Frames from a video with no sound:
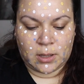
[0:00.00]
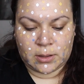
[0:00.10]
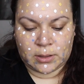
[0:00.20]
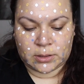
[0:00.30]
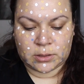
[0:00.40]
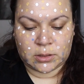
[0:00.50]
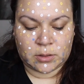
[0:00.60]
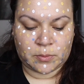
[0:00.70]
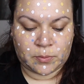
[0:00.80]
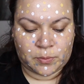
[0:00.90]
let's
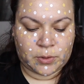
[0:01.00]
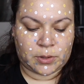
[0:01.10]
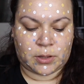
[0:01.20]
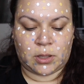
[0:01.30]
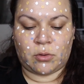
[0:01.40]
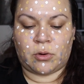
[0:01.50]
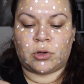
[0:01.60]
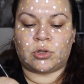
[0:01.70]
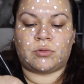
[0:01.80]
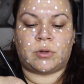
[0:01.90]
put the
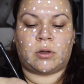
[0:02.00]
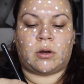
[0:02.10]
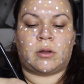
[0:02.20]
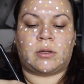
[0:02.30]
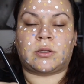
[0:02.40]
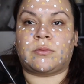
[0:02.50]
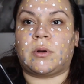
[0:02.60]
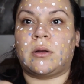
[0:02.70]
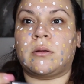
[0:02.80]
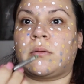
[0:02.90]
orange one on as
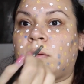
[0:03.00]
well.